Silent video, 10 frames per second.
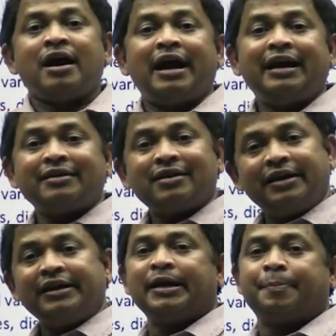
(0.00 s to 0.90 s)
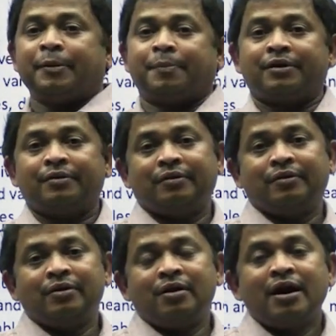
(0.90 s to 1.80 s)
and the DA paper.
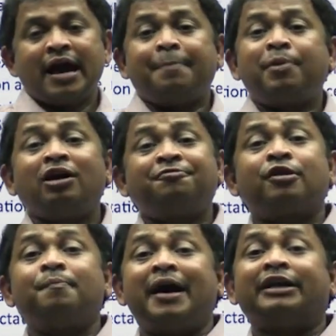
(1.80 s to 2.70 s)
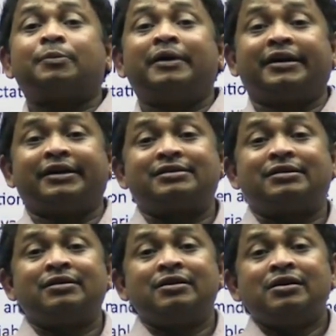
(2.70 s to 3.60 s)
Apart from mathematics,